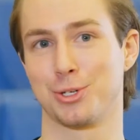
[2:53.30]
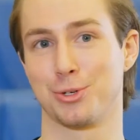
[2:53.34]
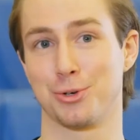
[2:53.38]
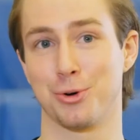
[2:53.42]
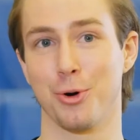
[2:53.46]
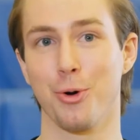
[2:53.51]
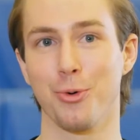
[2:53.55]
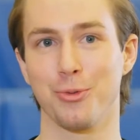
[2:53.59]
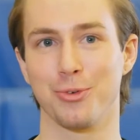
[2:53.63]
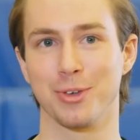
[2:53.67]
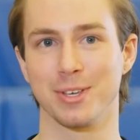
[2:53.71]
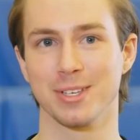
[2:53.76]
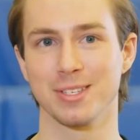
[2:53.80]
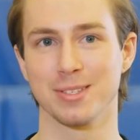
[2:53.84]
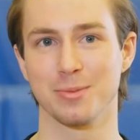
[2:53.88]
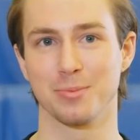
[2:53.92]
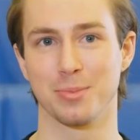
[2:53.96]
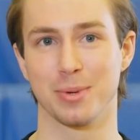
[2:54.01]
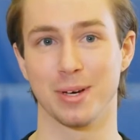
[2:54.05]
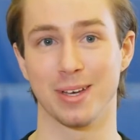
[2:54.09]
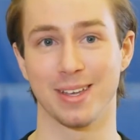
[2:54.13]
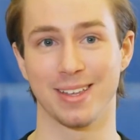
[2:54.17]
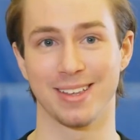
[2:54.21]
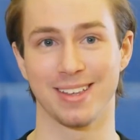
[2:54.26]
trophies,
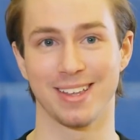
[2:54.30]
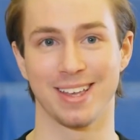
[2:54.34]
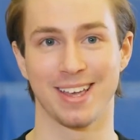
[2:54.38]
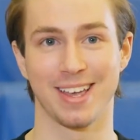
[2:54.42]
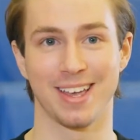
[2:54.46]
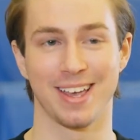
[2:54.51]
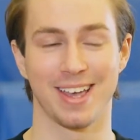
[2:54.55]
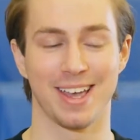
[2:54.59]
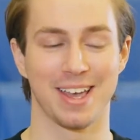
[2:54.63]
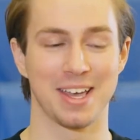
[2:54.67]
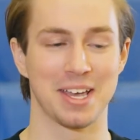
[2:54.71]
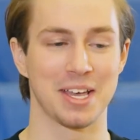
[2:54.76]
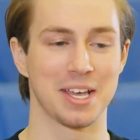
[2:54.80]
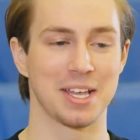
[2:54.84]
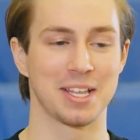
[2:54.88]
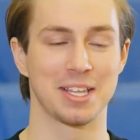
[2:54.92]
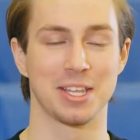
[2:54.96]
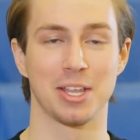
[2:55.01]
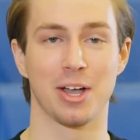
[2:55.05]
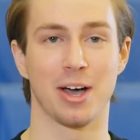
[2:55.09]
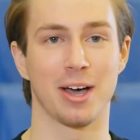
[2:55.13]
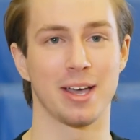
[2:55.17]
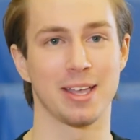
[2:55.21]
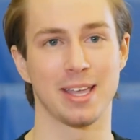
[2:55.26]
but
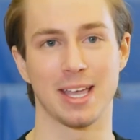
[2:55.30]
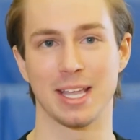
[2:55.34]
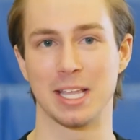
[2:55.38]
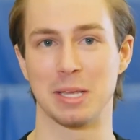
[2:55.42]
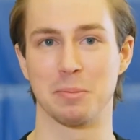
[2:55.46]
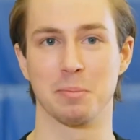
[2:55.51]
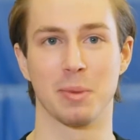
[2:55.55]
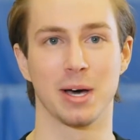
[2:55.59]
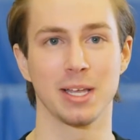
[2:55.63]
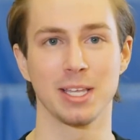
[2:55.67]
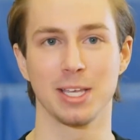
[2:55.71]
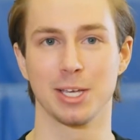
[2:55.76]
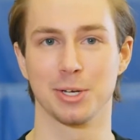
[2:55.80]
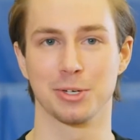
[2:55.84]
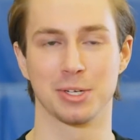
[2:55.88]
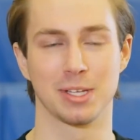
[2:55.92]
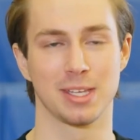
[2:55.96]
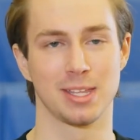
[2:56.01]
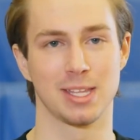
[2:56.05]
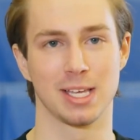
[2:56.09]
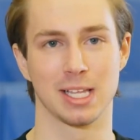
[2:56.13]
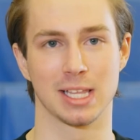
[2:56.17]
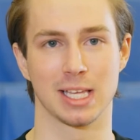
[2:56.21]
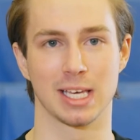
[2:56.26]
not any money or
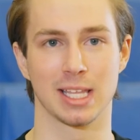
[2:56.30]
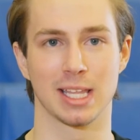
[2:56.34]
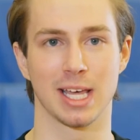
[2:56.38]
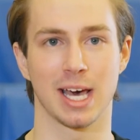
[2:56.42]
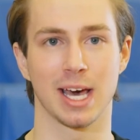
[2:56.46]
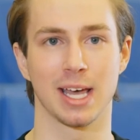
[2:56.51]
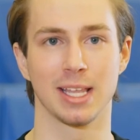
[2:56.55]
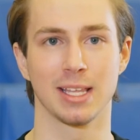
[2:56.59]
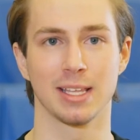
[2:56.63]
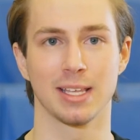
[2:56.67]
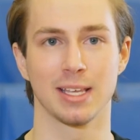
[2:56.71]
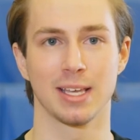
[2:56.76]
anything like that.